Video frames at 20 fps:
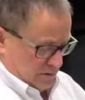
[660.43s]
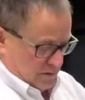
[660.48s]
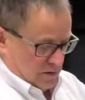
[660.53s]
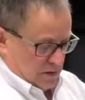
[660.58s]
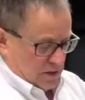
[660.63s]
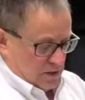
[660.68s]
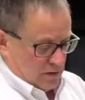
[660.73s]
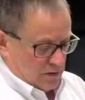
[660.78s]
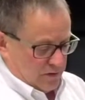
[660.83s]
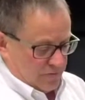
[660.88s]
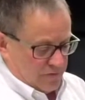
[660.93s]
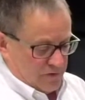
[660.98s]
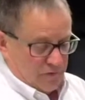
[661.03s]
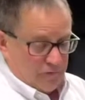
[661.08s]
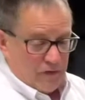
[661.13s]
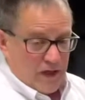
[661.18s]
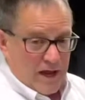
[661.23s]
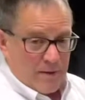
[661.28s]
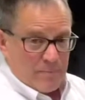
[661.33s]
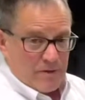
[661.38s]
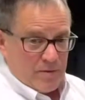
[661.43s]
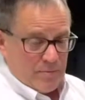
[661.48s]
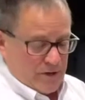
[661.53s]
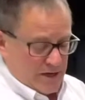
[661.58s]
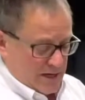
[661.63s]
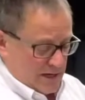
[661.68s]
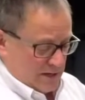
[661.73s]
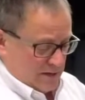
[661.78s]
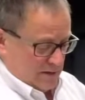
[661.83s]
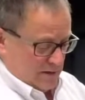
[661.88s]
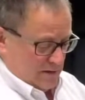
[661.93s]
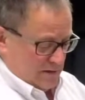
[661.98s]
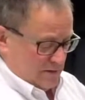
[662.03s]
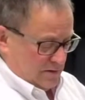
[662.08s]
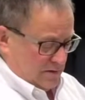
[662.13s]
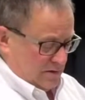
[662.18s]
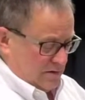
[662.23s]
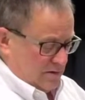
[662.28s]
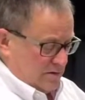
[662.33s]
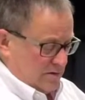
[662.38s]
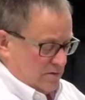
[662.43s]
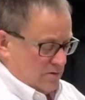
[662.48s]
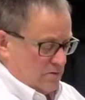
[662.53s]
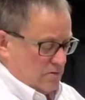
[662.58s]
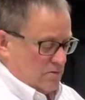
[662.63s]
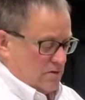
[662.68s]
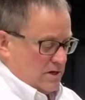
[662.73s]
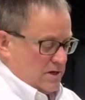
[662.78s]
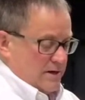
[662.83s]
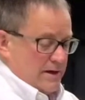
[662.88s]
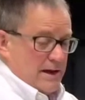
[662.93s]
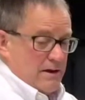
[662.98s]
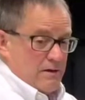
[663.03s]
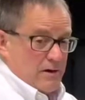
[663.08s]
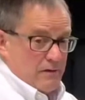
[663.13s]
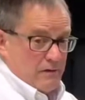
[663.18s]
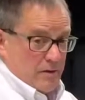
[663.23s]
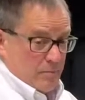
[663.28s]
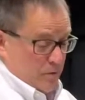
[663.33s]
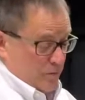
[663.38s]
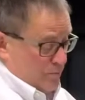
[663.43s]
You lift the flap in the back. Okay, now I already put